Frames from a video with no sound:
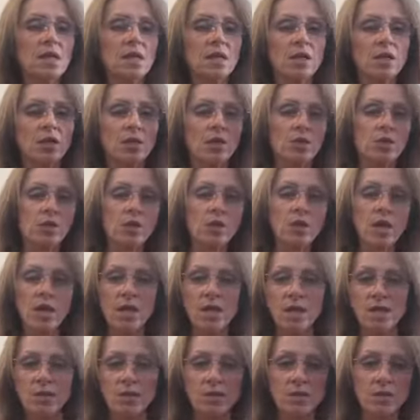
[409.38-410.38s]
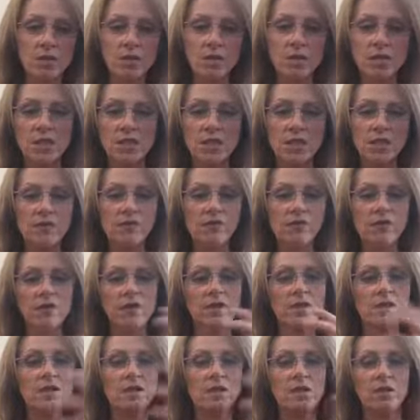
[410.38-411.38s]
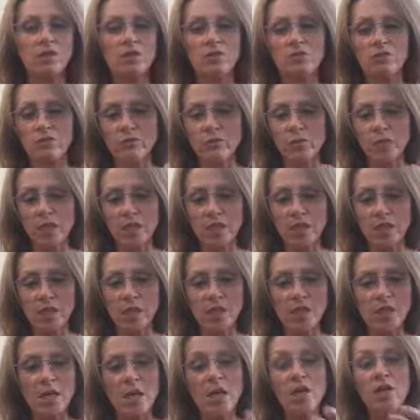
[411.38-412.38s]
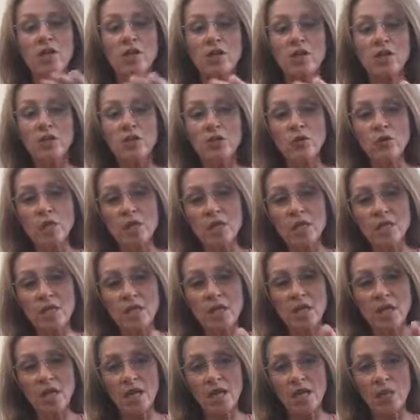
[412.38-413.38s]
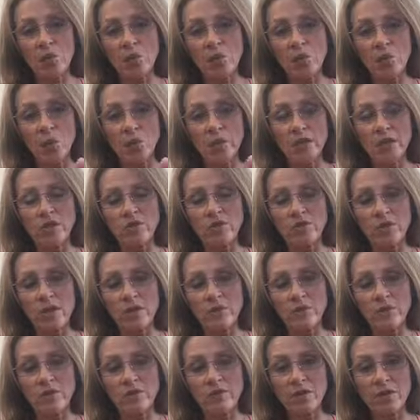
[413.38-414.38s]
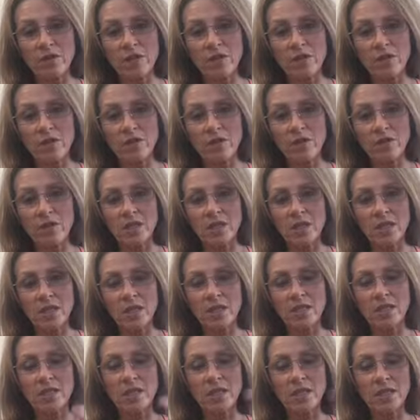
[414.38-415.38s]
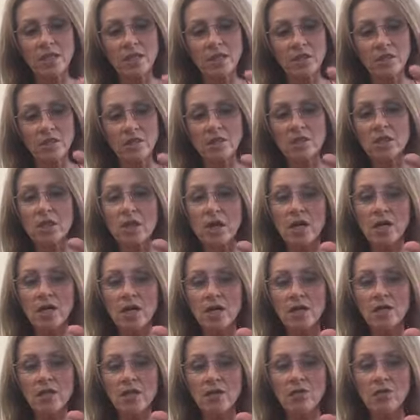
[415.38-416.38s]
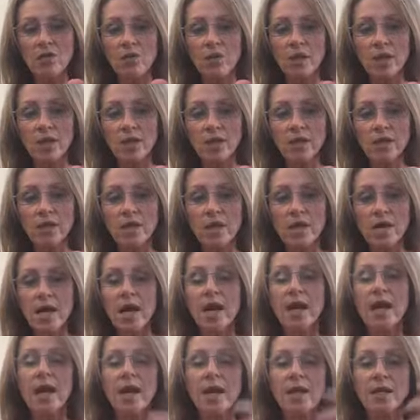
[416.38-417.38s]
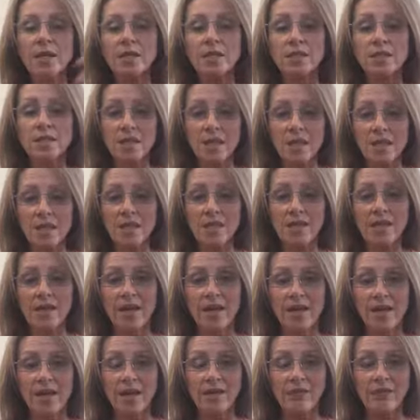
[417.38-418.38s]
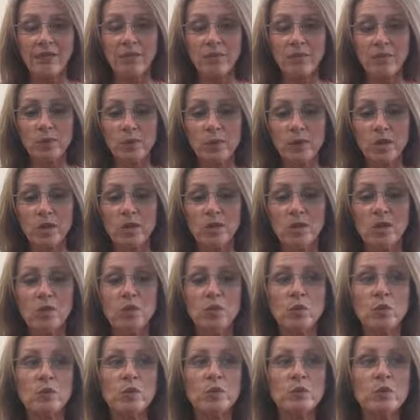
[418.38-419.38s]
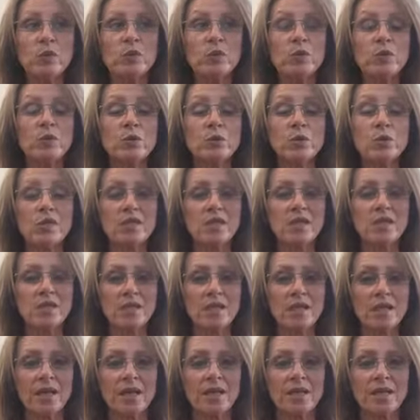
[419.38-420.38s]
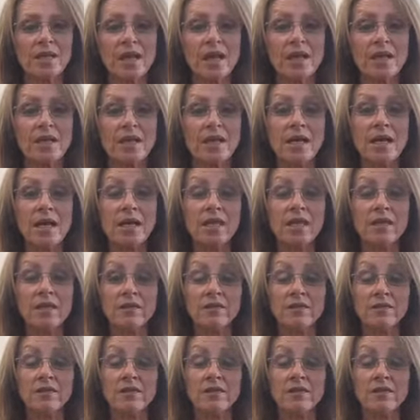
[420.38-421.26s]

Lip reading: you know your head's all stuffy and you're runny, you can take 1 drop of each of these in a little shot glass of water and take that every morning. You will soon see that that kind of